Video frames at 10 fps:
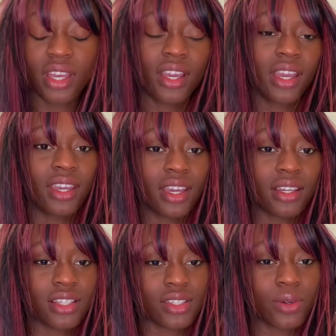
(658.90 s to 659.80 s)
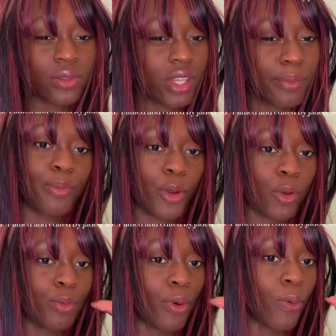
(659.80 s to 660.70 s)
Again, it's got that
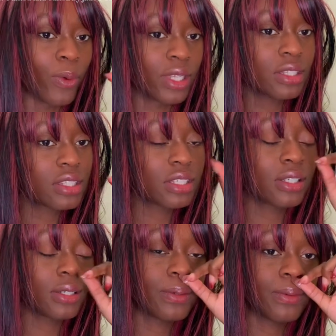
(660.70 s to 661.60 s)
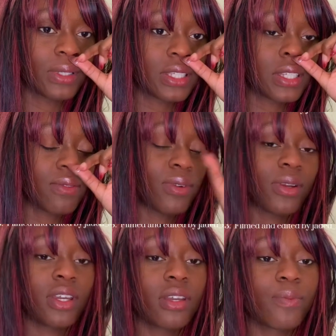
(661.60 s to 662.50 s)
bow point, which is
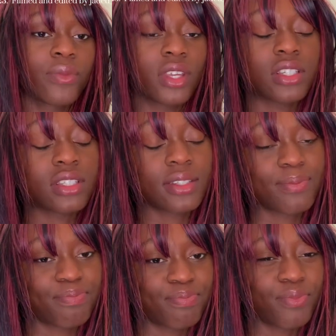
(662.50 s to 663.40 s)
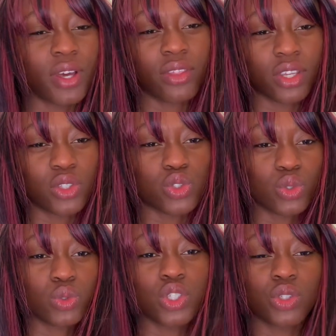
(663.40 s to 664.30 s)
very, I just think it's
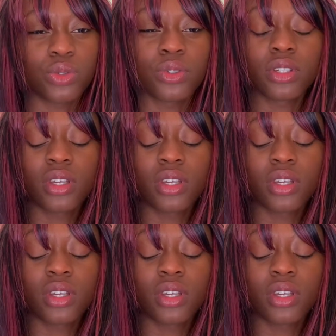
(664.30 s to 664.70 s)
so cute.